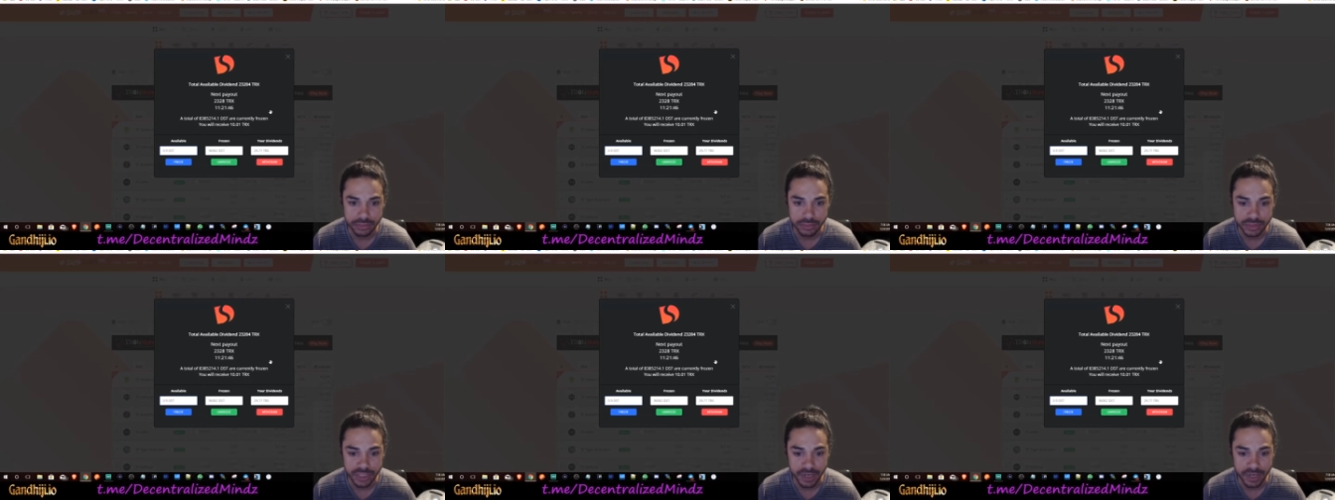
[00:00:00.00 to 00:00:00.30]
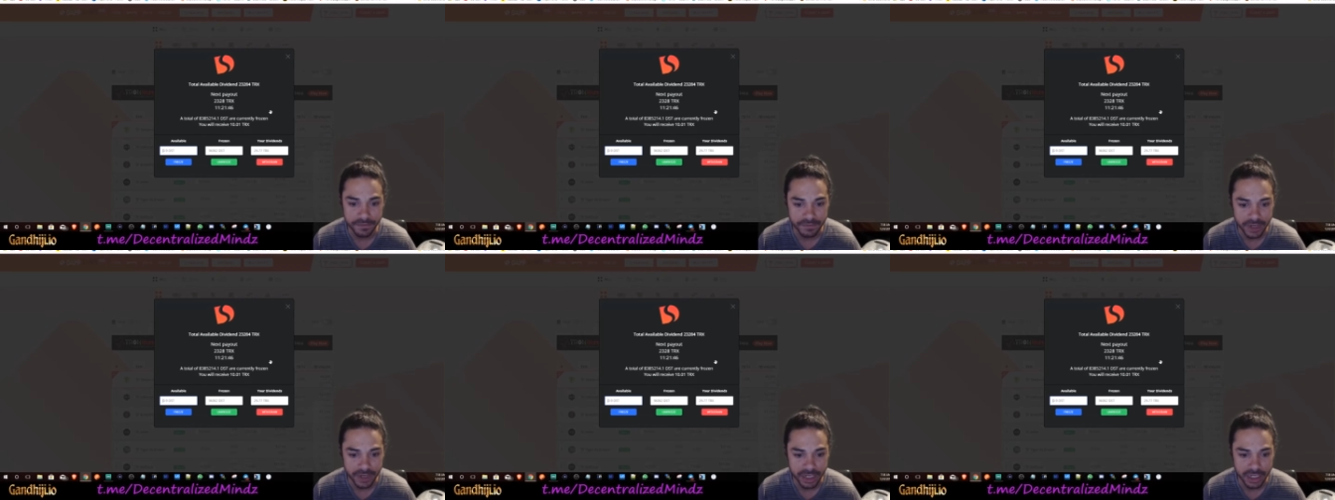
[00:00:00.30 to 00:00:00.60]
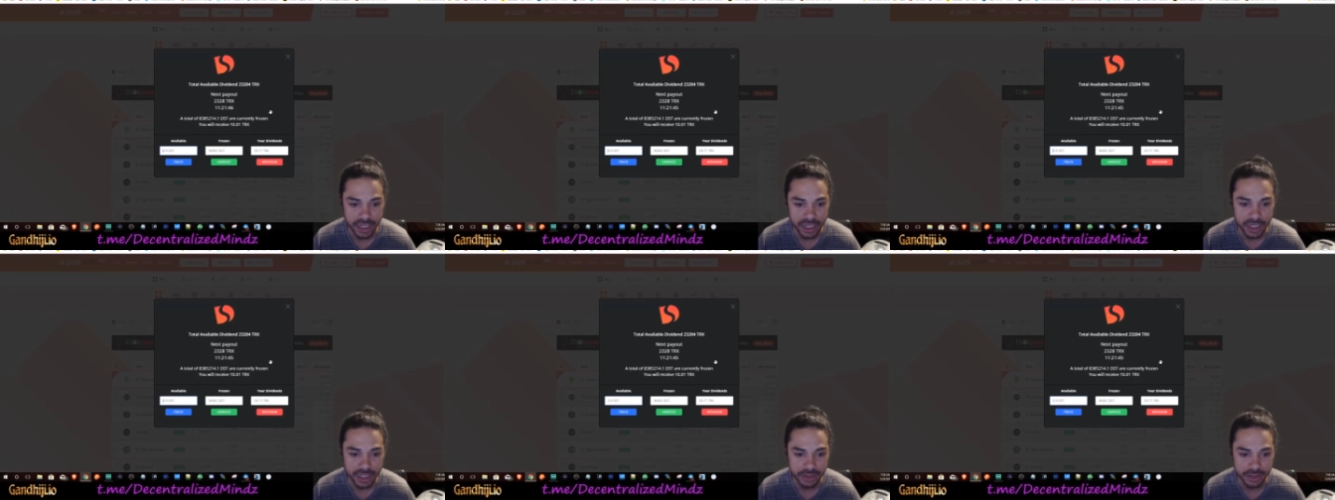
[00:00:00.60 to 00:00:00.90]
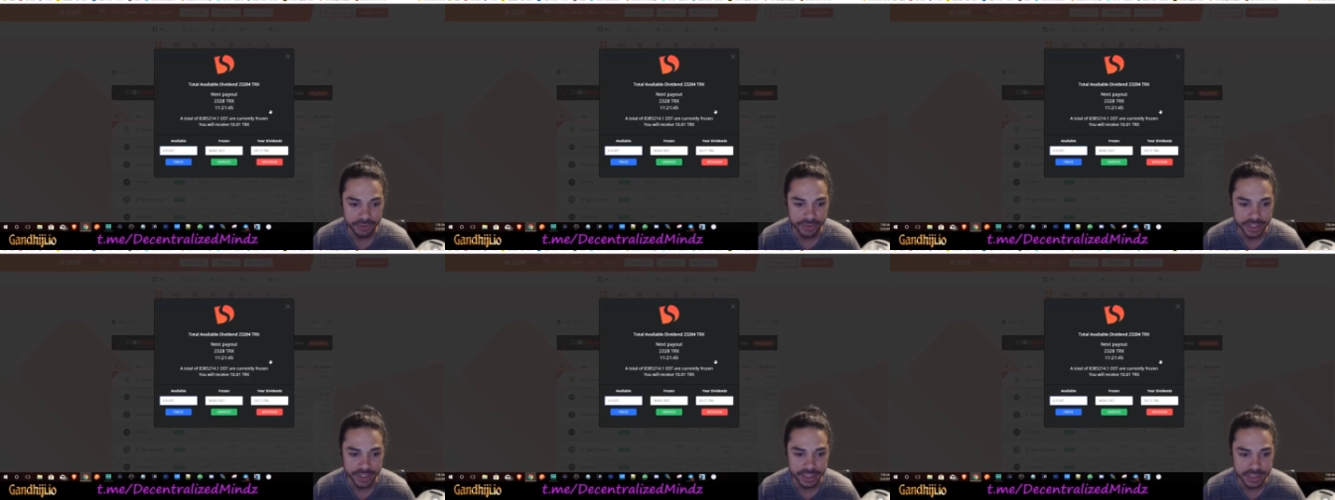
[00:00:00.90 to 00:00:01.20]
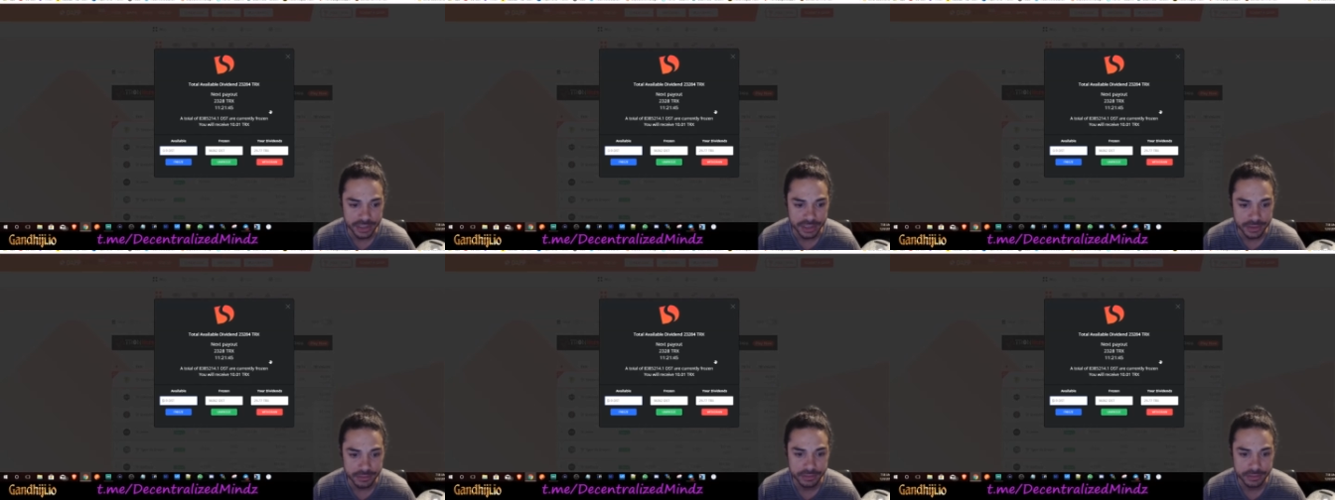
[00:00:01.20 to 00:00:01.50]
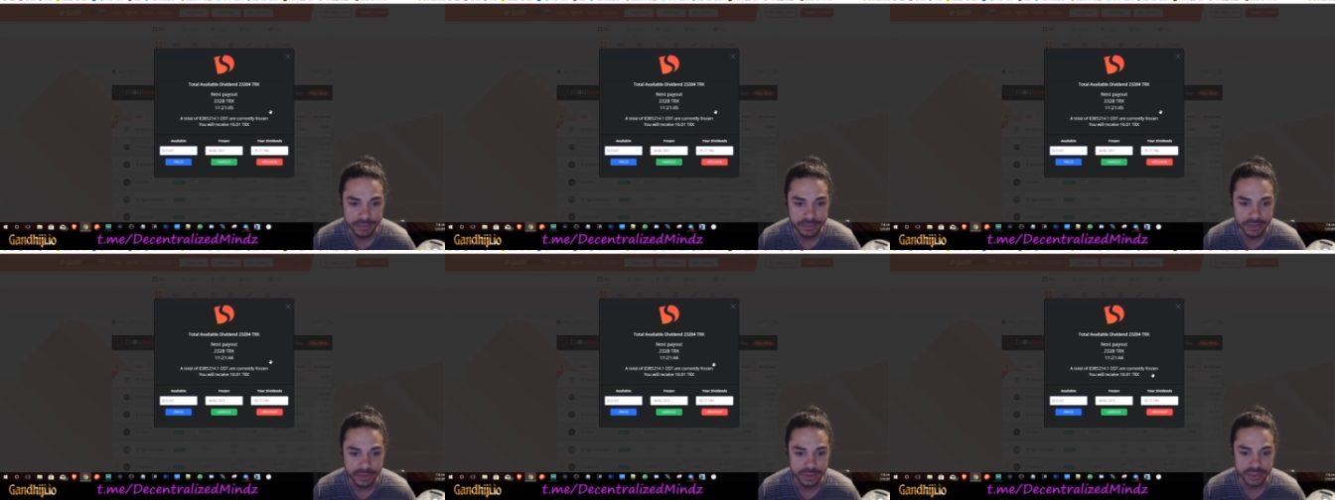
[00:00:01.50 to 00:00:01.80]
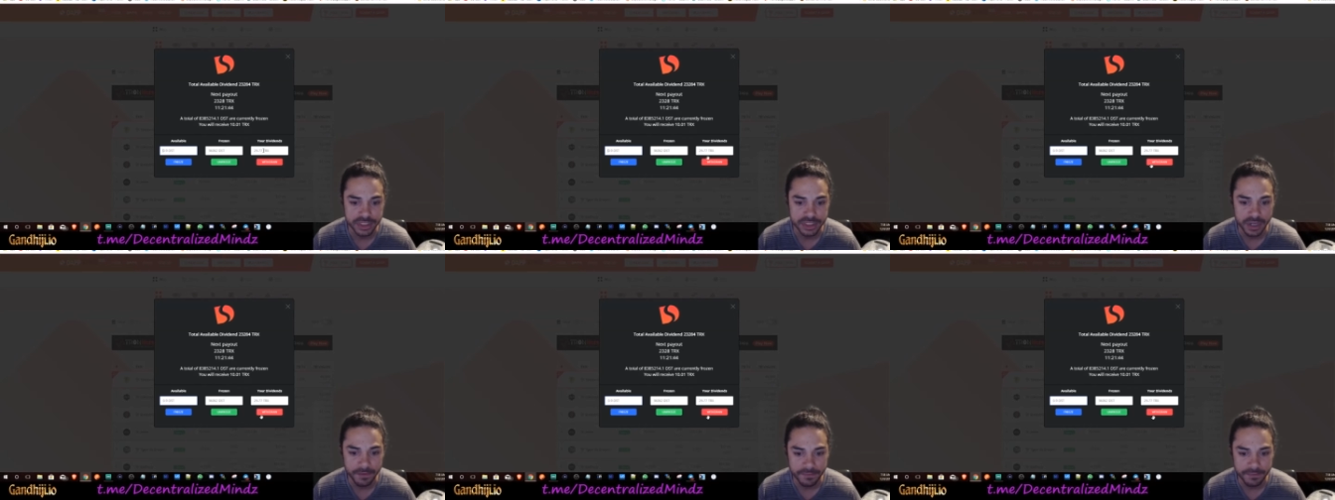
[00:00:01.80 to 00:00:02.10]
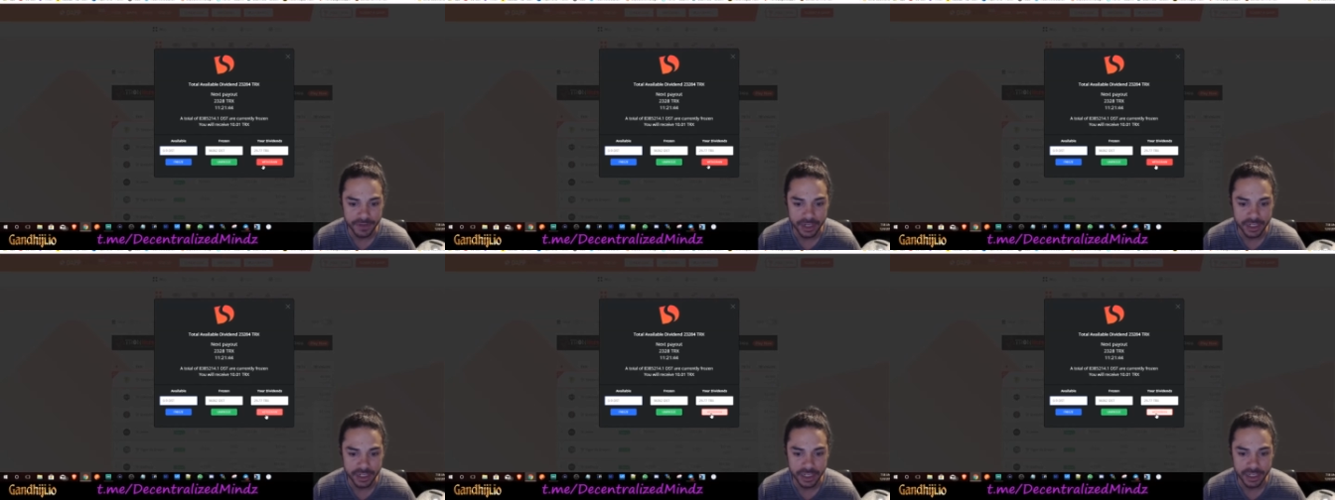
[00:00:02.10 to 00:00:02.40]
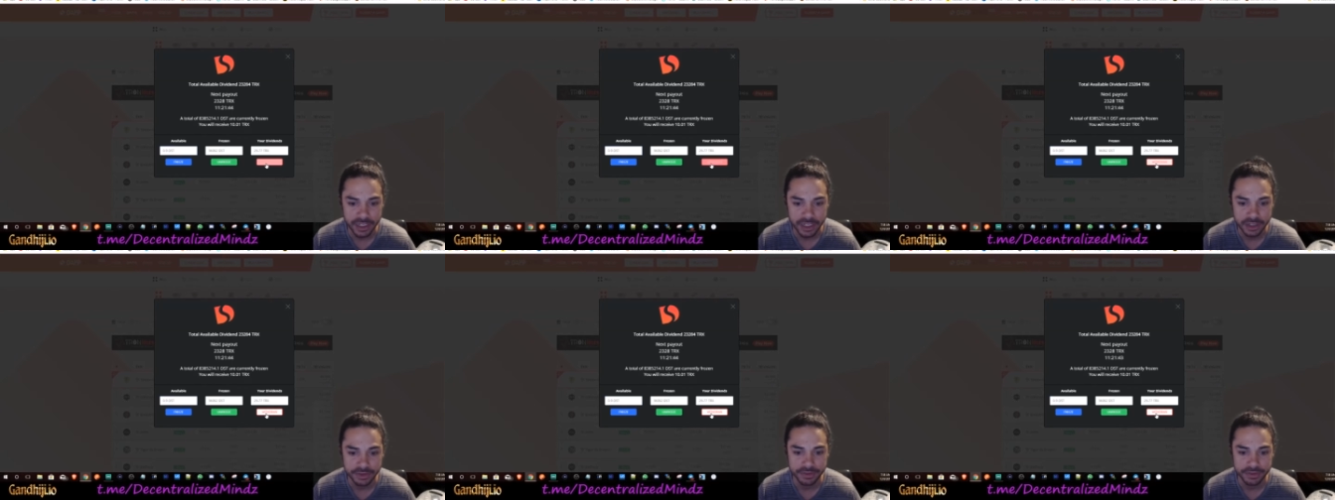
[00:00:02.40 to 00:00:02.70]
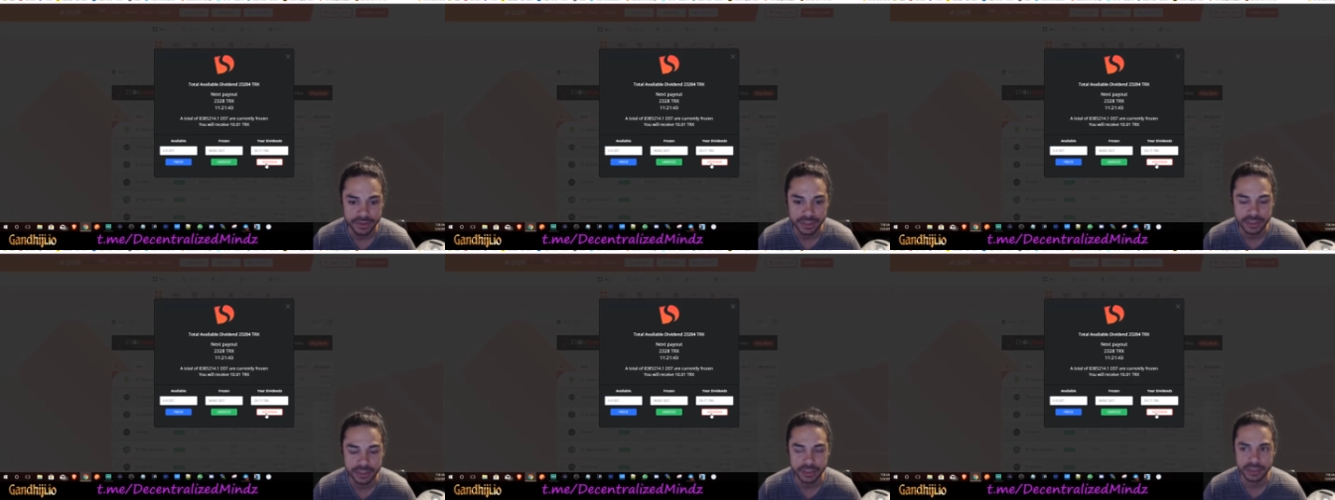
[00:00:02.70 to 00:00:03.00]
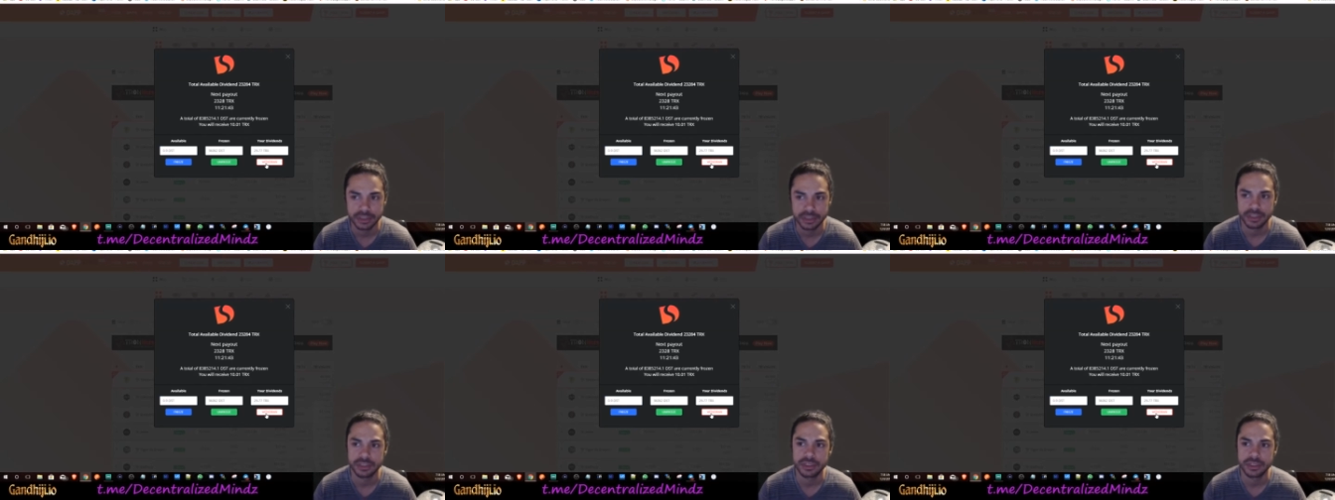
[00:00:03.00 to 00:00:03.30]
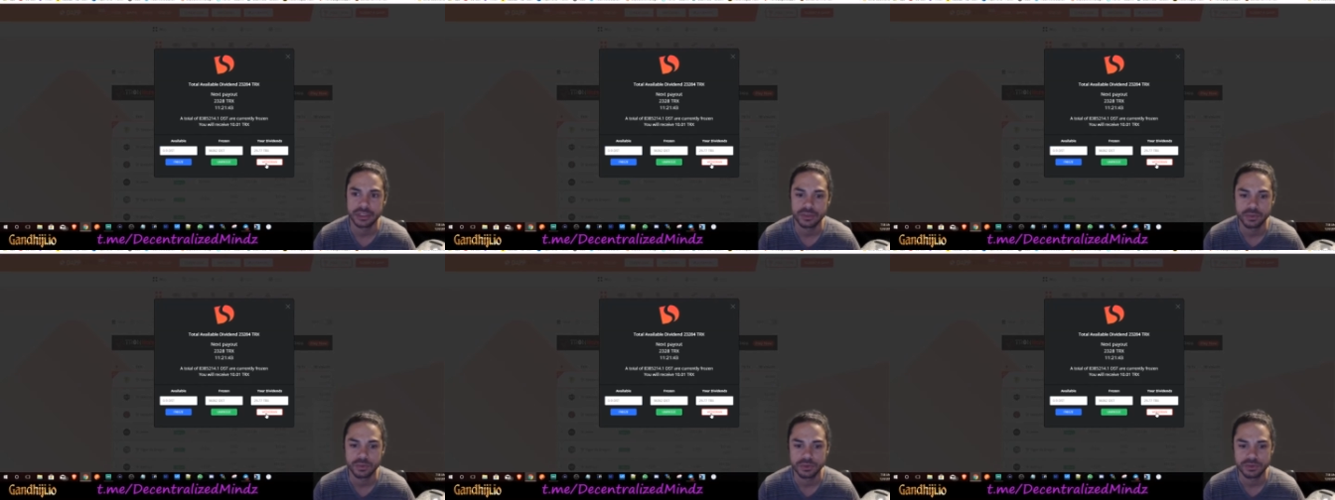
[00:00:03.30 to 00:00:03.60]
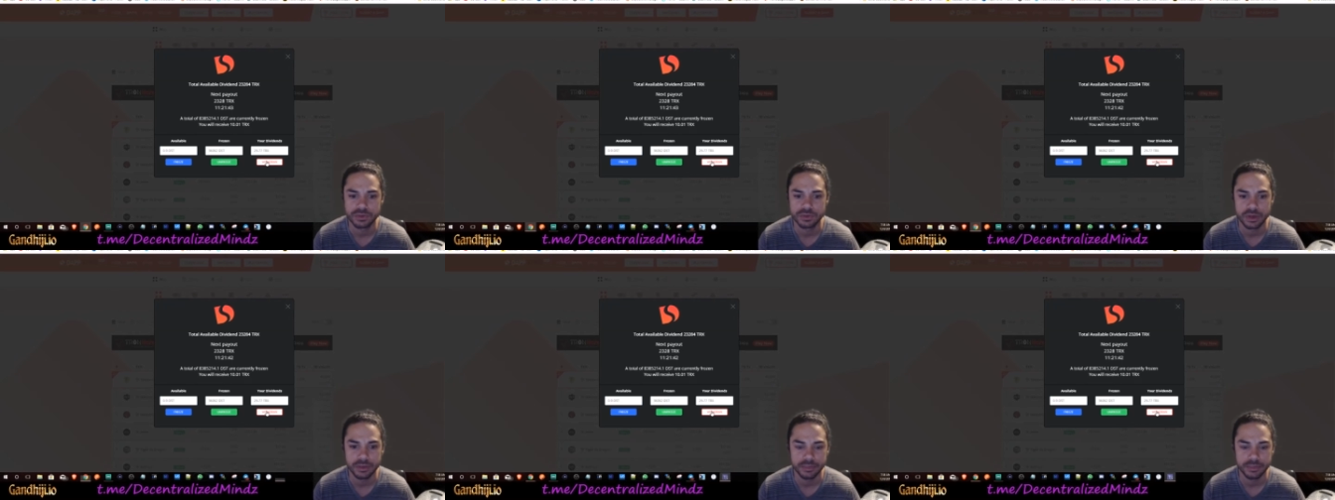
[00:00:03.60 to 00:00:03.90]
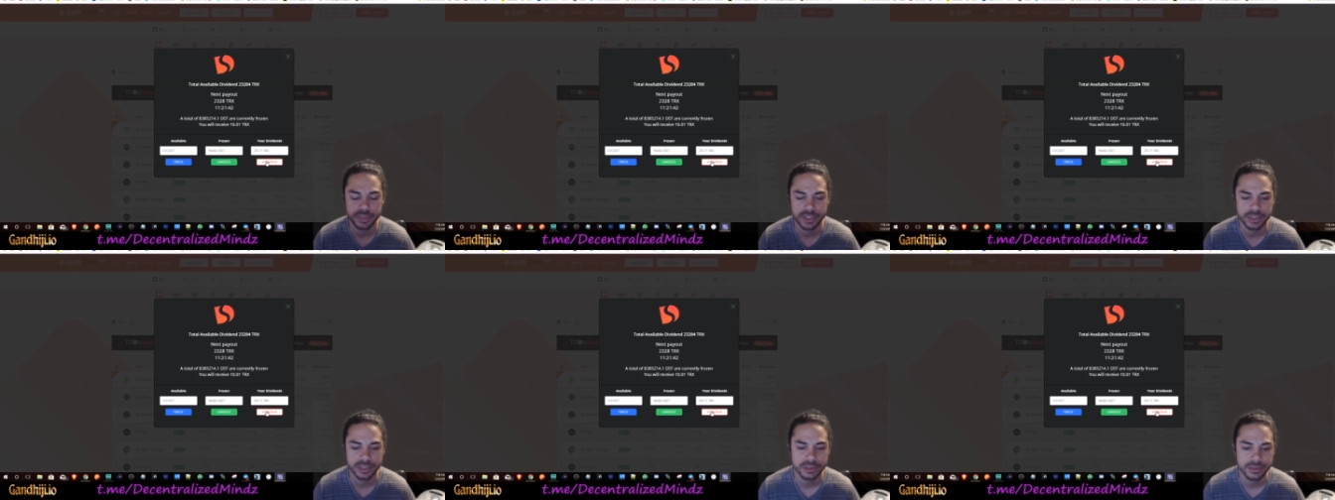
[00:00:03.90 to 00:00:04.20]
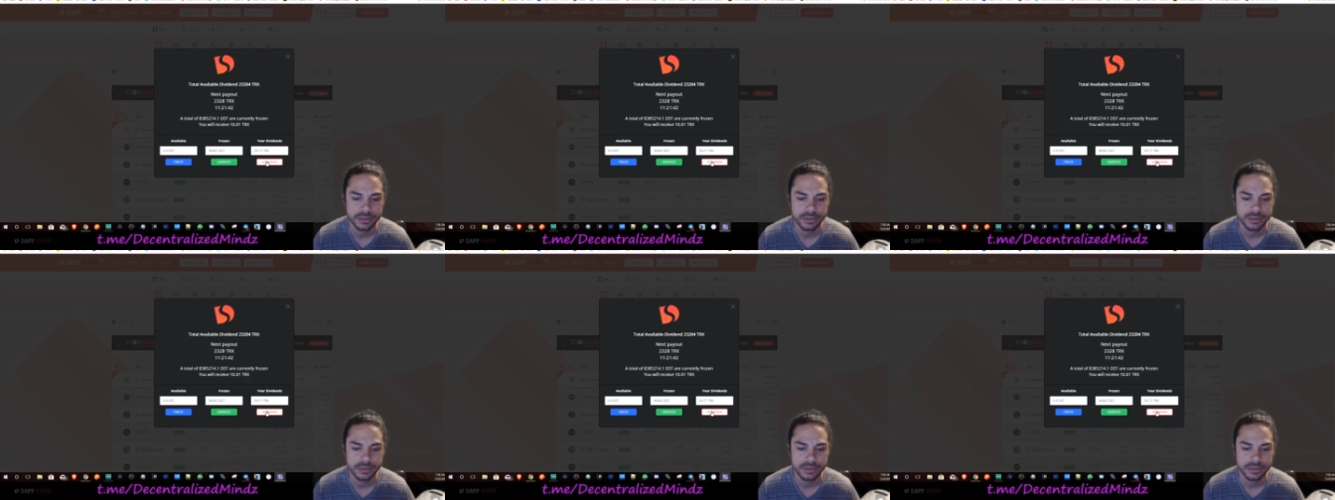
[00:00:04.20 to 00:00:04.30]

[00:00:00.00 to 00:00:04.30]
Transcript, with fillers: Definitely increase. Definitely increase. Let's hit this withdrawal button.